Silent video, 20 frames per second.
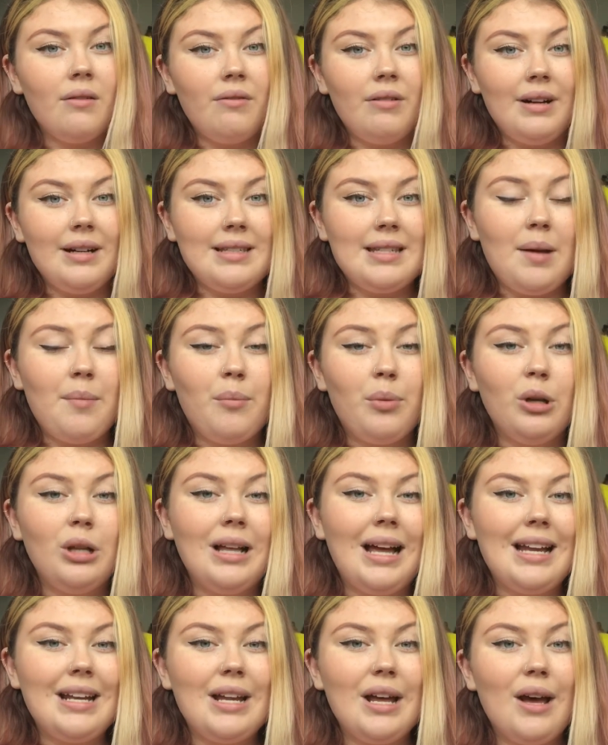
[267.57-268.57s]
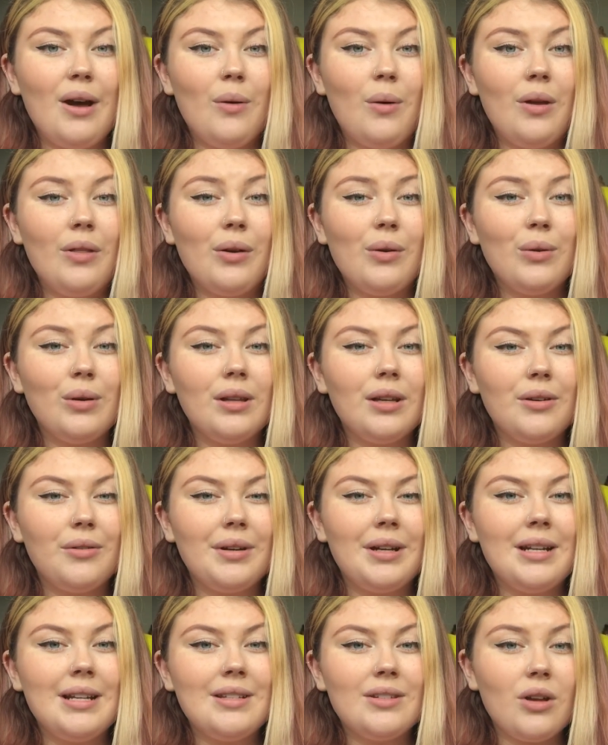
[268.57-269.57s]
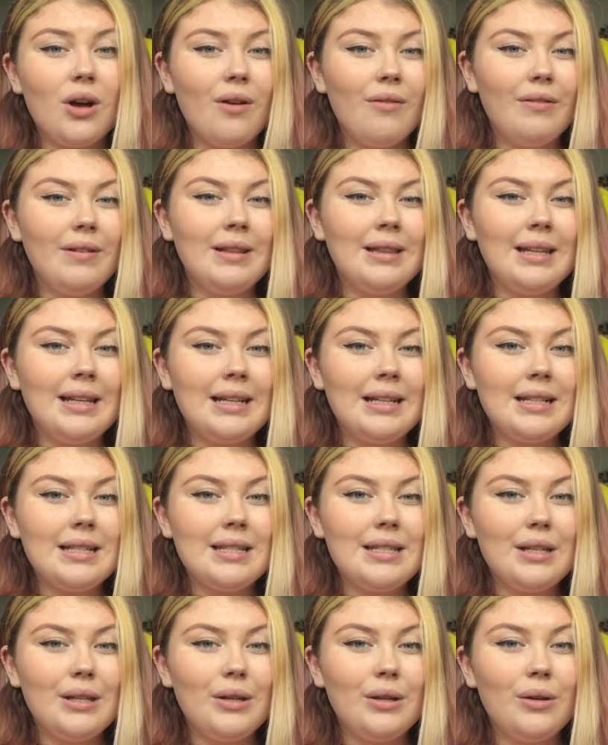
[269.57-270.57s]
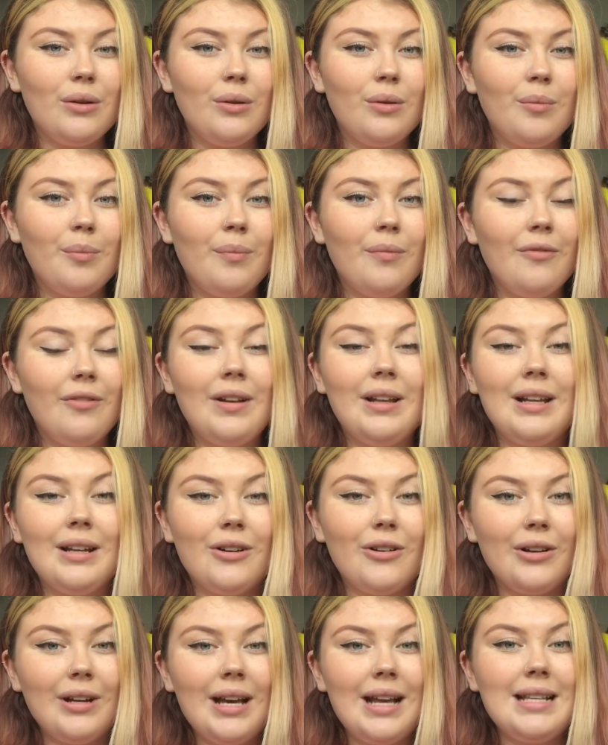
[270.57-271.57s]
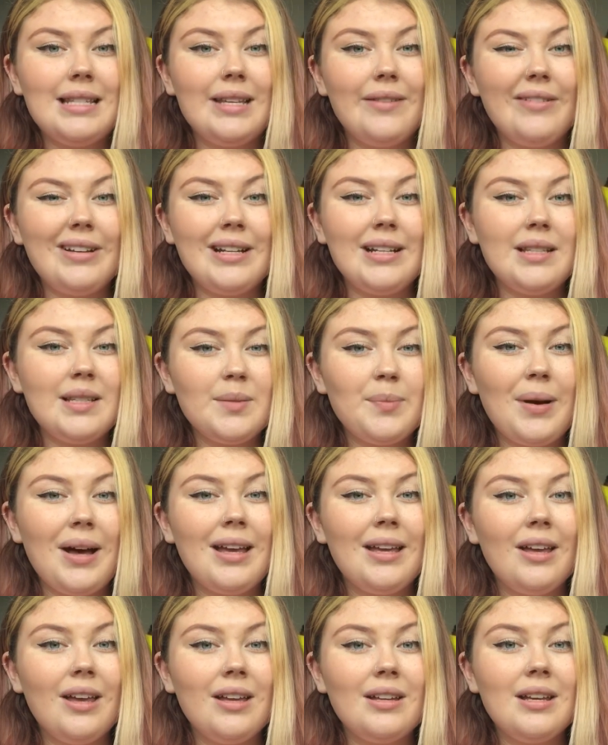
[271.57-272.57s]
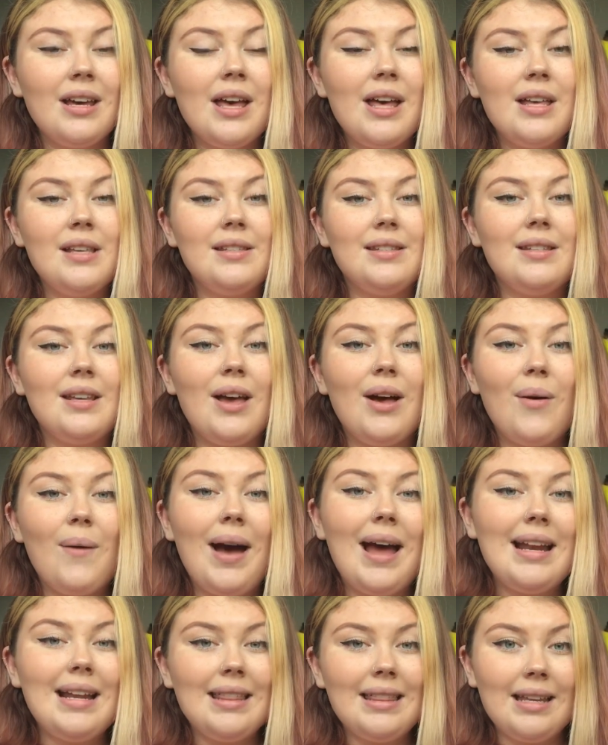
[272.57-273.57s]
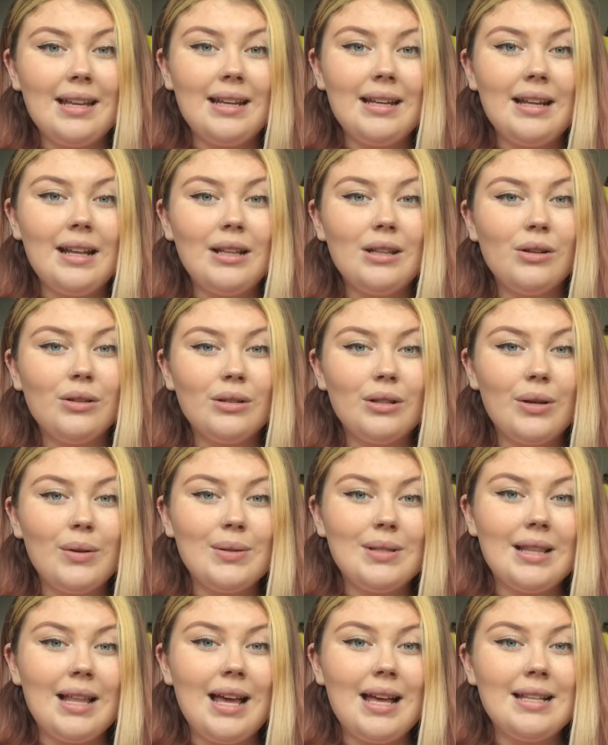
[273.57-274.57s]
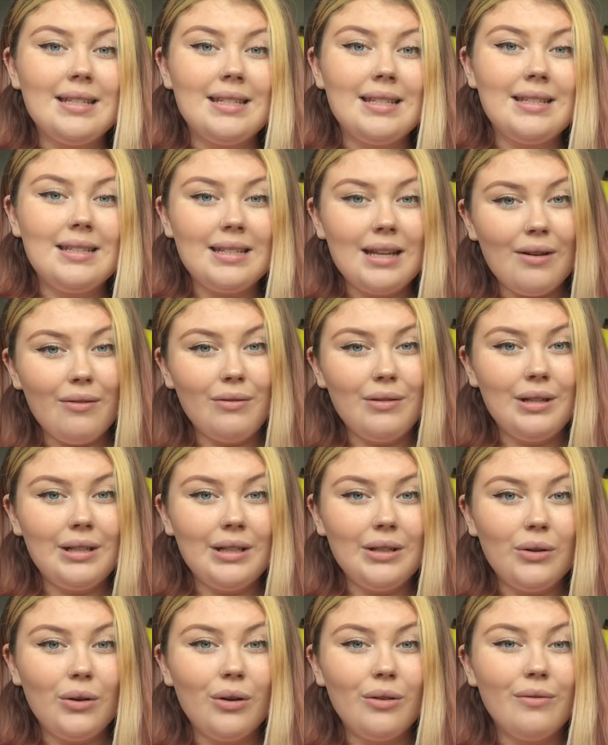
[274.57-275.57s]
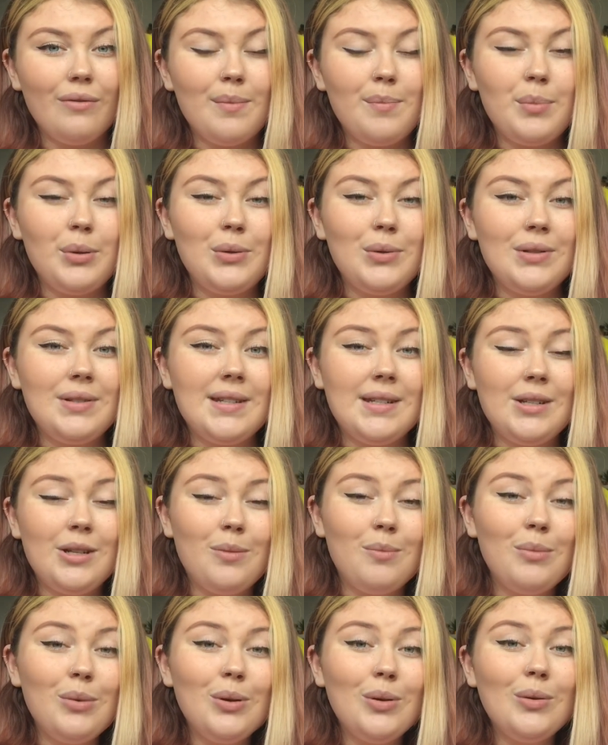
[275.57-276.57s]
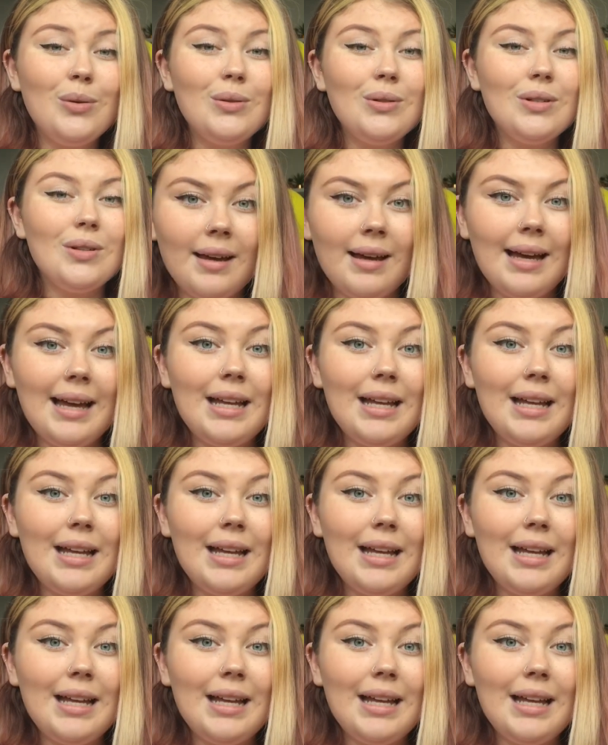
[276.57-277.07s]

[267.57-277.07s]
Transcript: For example, I know the colour green is often linked to feeling creative and inspired, so anything along those lines is definitely good for boosting your mood.